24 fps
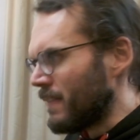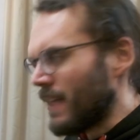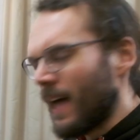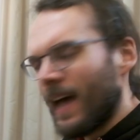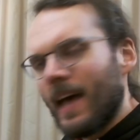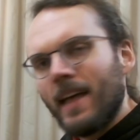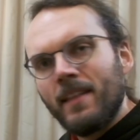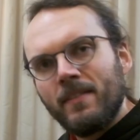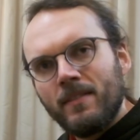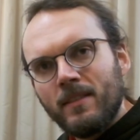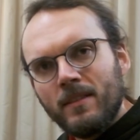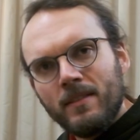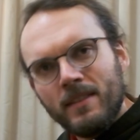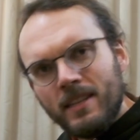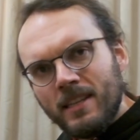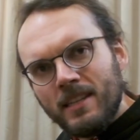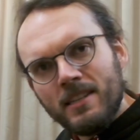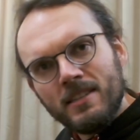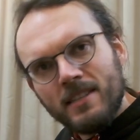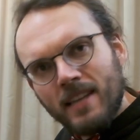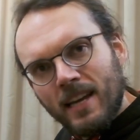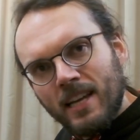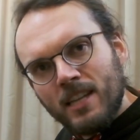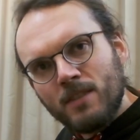then
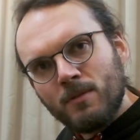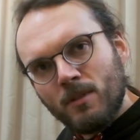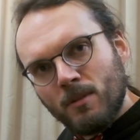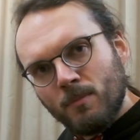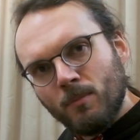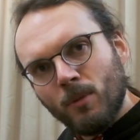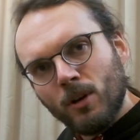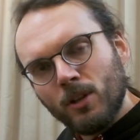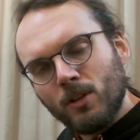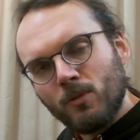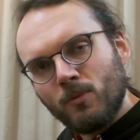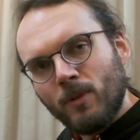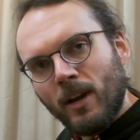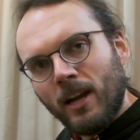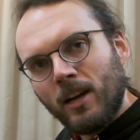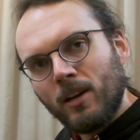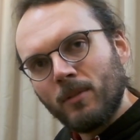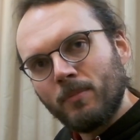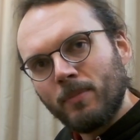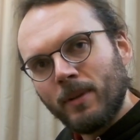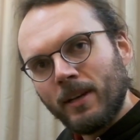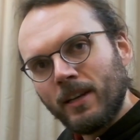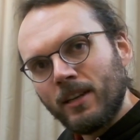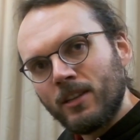these days with modern
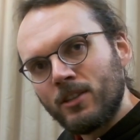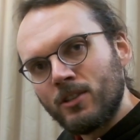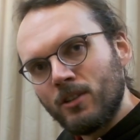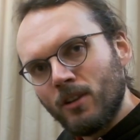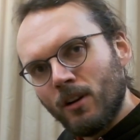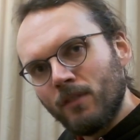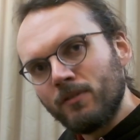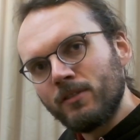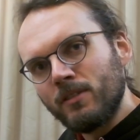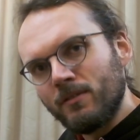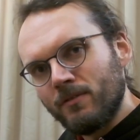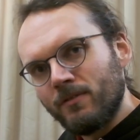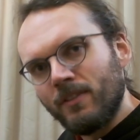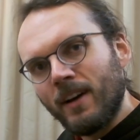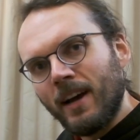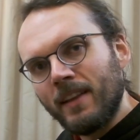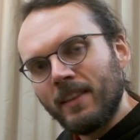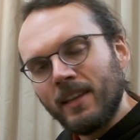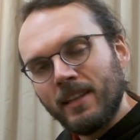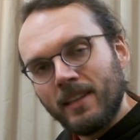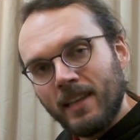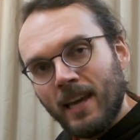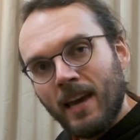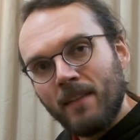record players, you often find
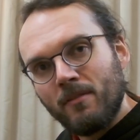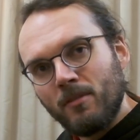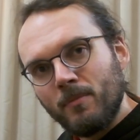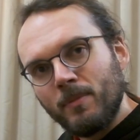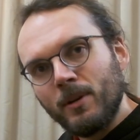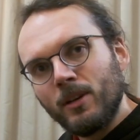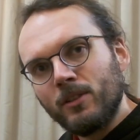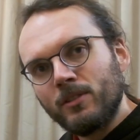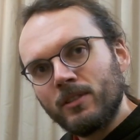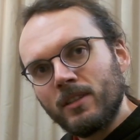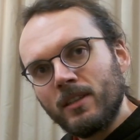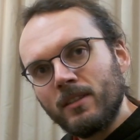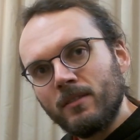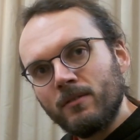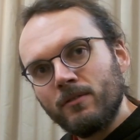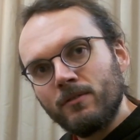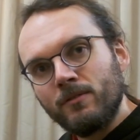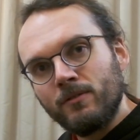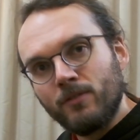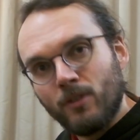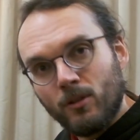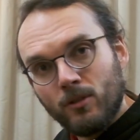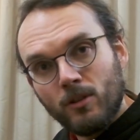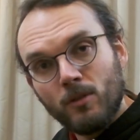that they have a built-in
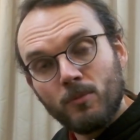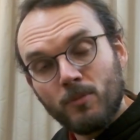phono